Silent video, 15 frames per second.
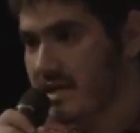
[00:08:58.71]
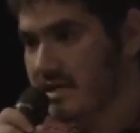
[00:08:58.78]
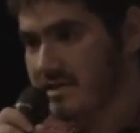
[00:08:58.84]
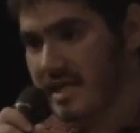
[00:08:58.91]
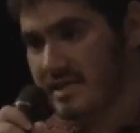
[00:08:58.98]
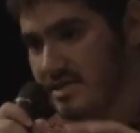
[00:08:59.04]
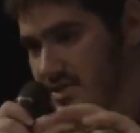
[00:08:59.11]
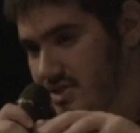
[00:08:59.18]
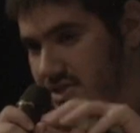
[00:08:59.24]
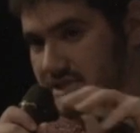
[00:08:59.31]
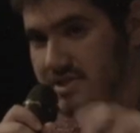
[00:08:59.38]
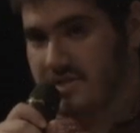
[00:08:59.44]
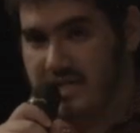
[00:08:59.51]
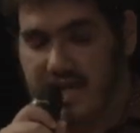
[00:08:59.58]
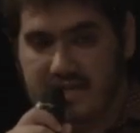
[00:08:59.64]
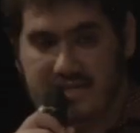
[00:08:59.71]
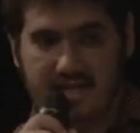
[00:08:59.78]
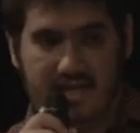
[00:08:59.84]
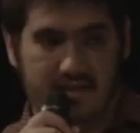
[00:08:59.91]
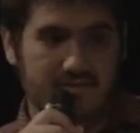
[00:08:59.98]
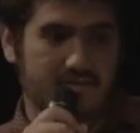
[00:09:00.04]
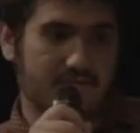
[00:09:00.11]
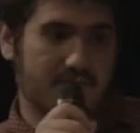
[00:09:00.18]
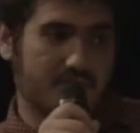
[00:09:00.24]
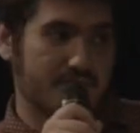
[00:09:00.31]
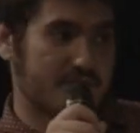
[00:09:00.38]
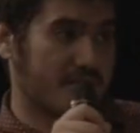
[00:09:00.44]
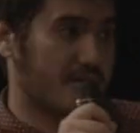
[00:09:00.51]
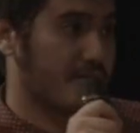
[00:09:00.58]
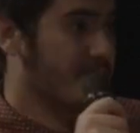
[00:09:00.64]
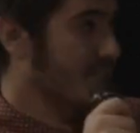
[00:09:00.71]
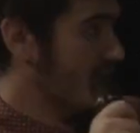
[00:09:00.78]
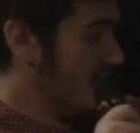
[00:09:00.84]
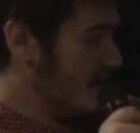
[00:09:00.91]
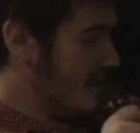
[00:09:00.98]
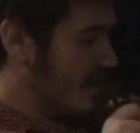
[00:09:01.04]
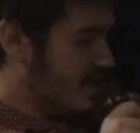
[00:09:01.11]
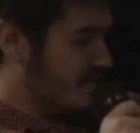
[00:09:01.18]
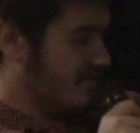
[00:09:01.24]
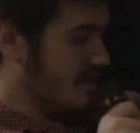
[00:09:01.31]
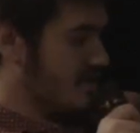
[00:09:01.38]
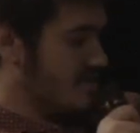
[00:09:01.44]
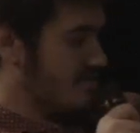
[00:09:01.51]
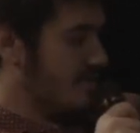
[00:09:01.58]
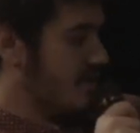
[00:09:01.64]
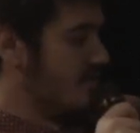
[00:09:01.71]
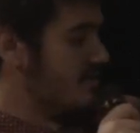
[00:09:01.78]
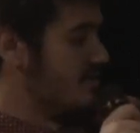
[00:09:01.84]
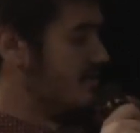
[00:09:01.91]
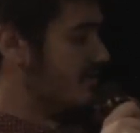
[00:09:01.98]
That's just that tax reform. So as far as policy